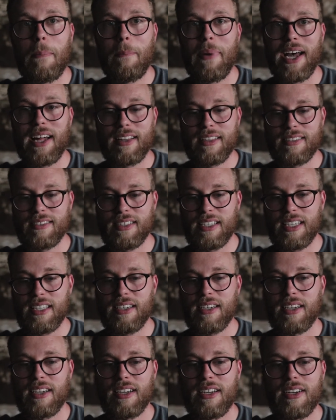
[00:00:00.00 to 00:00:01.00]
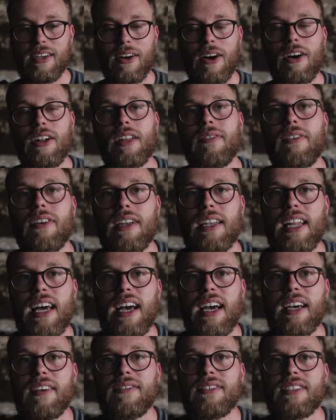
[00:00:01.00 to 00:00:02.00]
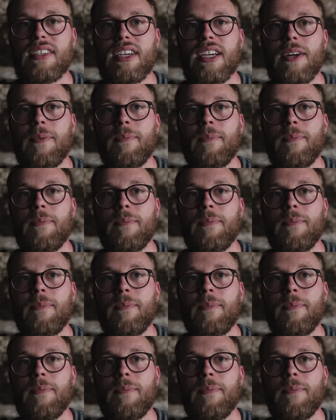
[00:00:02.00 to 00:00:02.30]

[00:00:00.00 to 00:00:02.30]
balancing all of our lives.